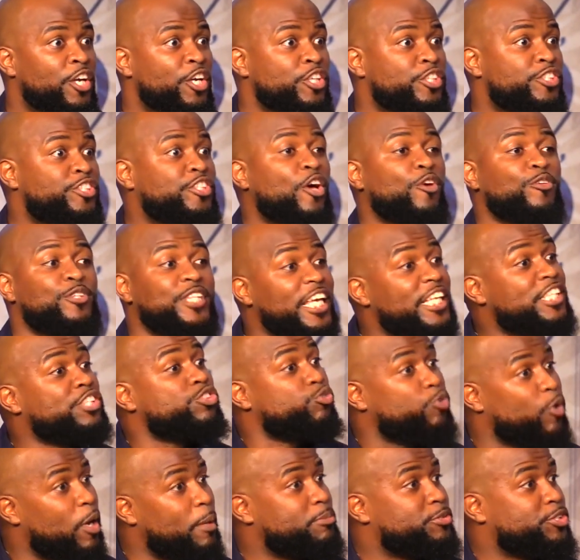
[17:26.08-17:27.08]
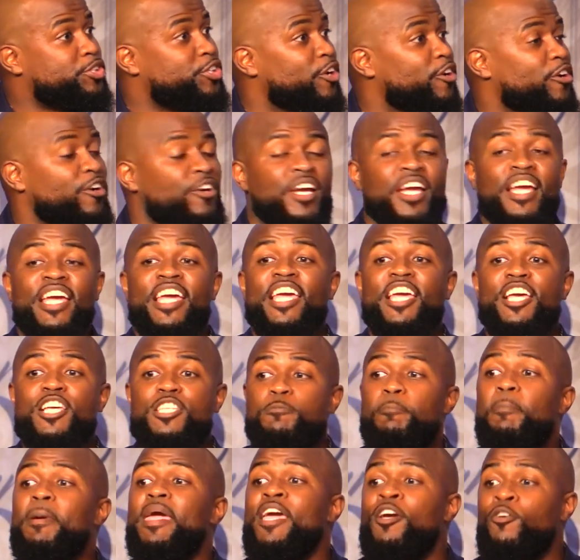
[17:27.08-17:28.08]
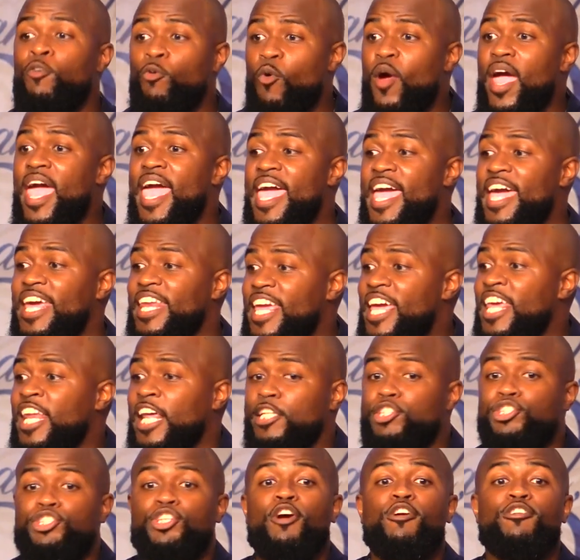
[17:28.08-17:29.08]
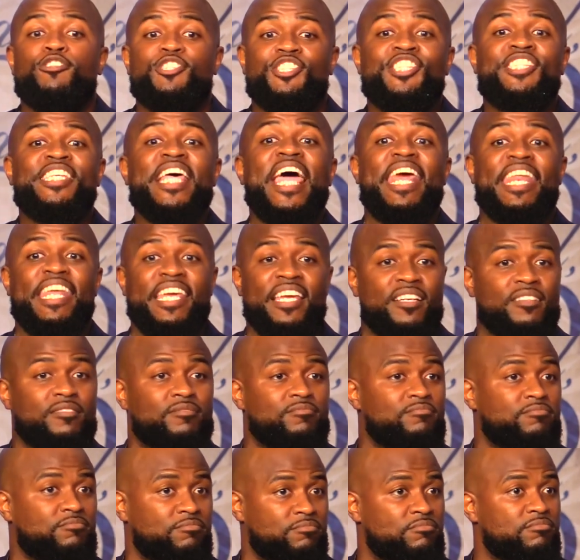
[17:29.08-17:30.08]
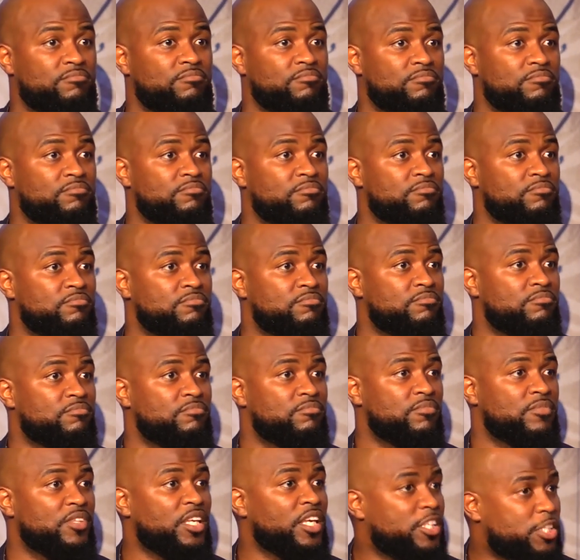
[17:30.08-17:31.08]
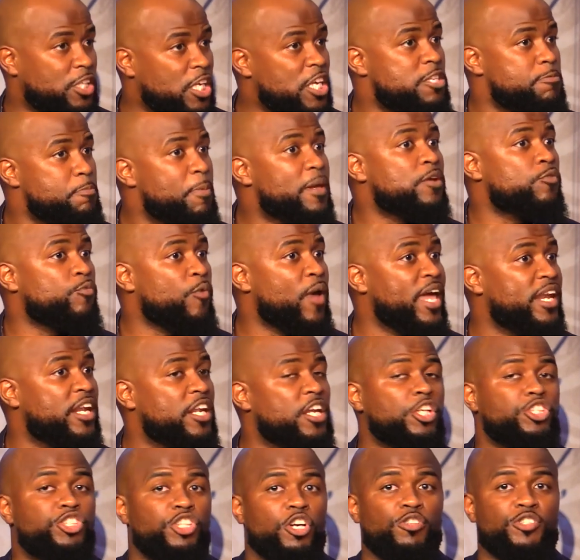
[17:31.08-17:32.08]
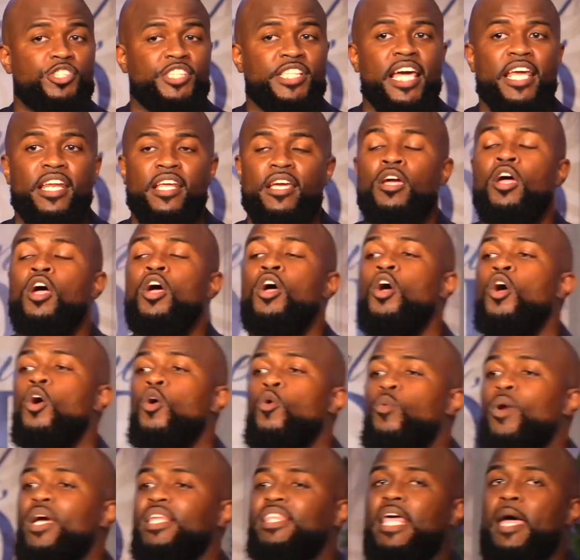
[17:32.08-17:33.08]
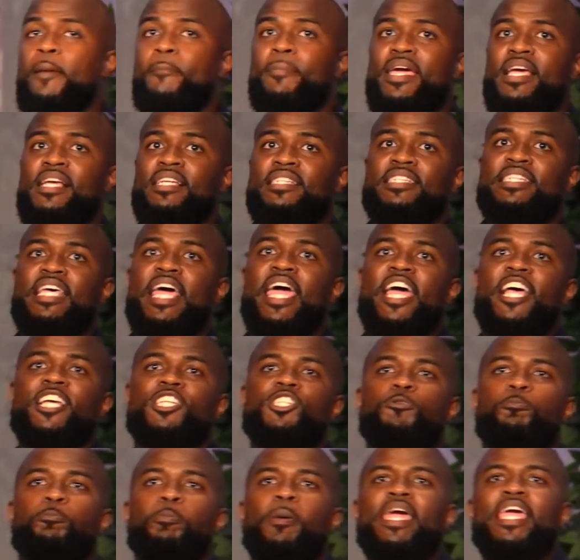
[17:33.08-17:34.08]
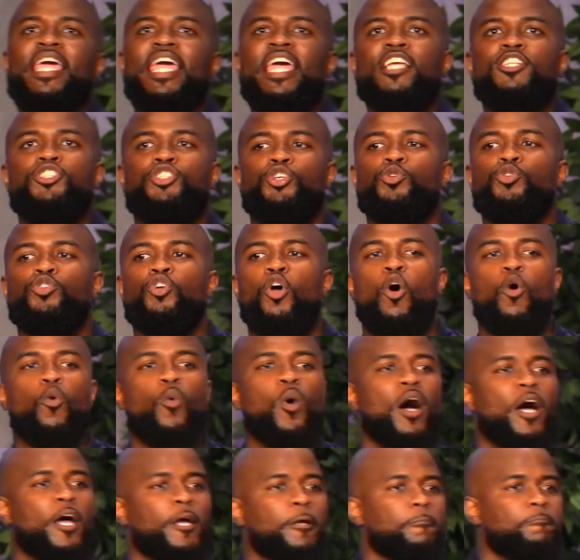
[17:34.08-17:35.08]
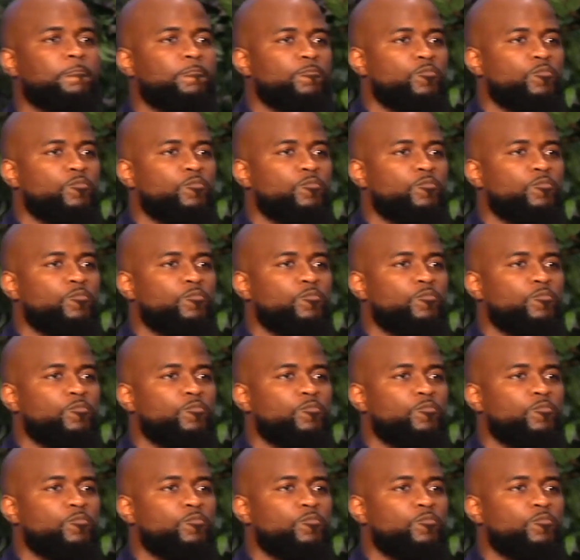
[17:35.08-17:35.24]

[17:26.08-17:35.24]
So this scripture is being read in a church setting. It's being read in a church setting. With that being said, speaking to your what?